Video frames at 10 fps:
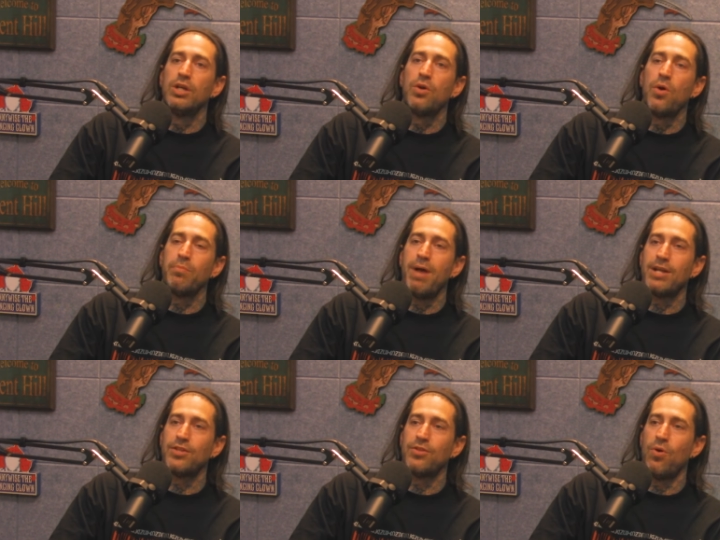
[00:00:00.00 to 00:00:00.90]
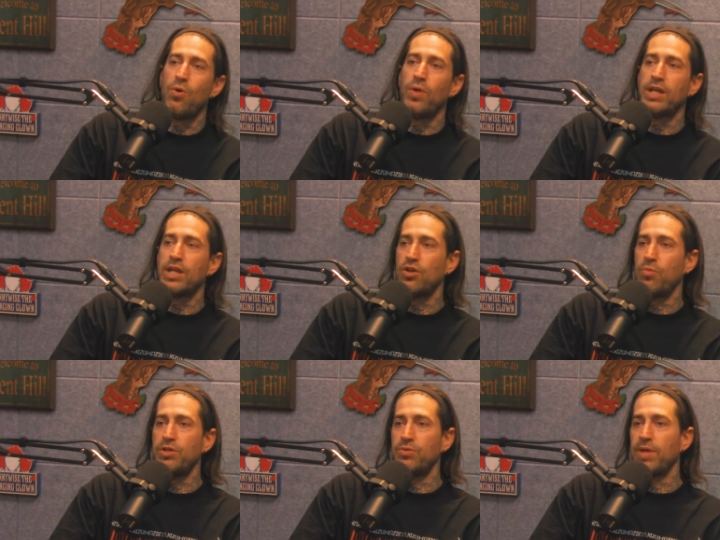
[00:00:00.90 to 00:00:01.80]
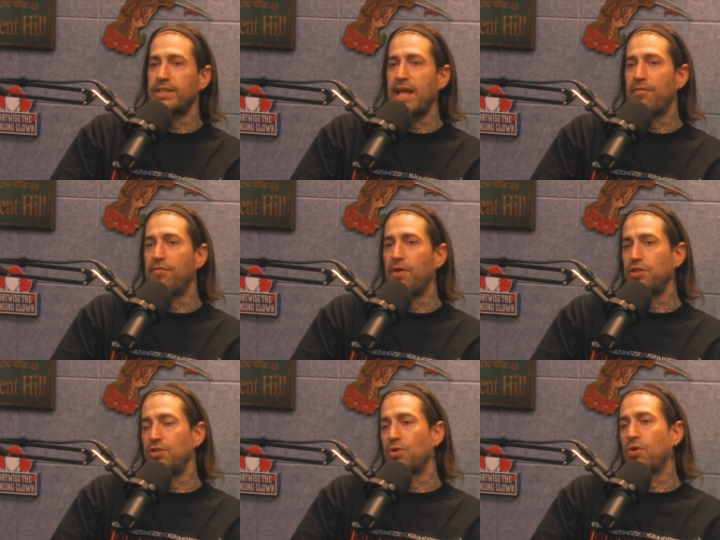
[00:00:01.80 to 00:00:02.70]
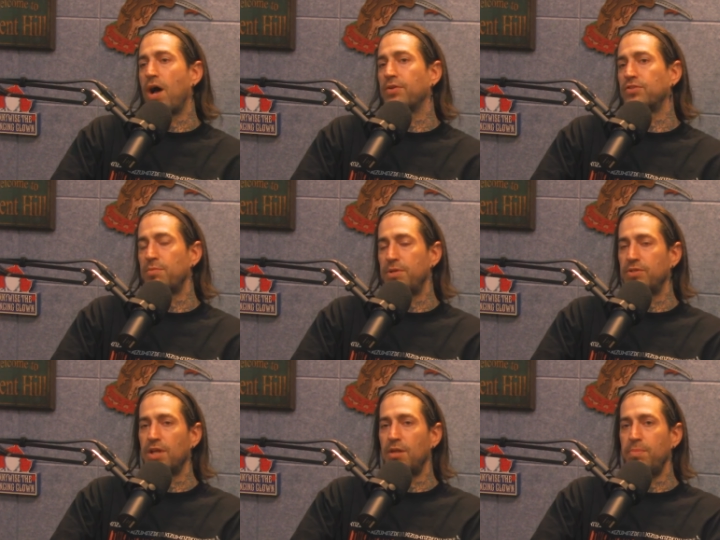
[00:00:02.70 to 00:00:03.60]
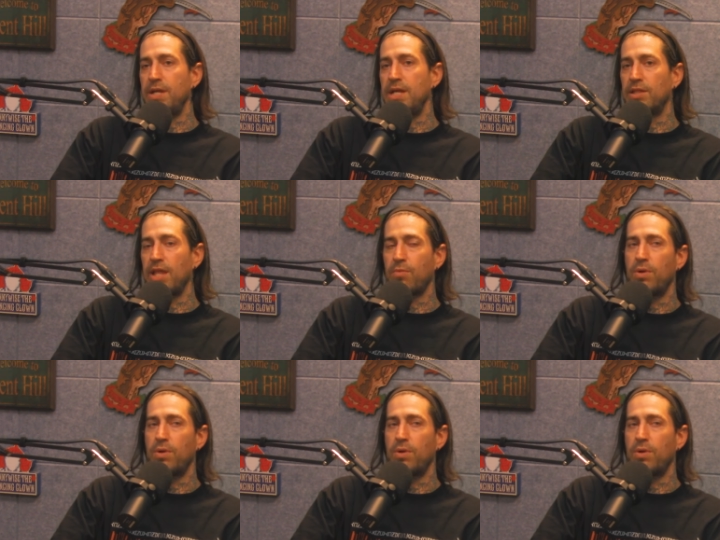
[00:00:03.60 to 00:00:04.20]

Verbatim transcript: going back to the whole like you know we do like to have fun you don't know how somebody's going to be and like